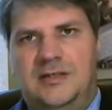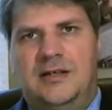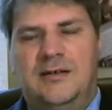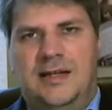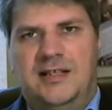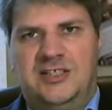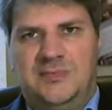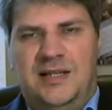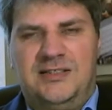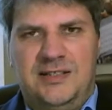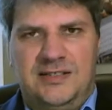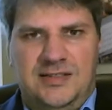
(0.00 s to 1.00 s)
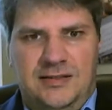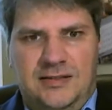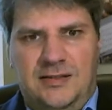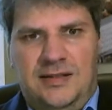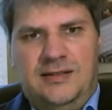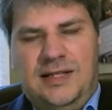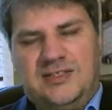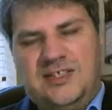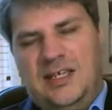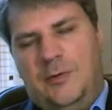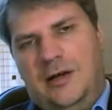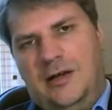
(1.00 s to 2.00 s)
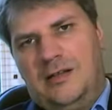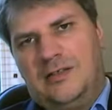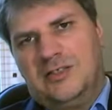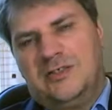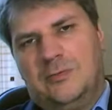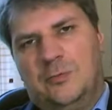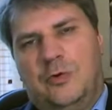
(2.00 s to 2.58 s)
latent semantics in index keywords,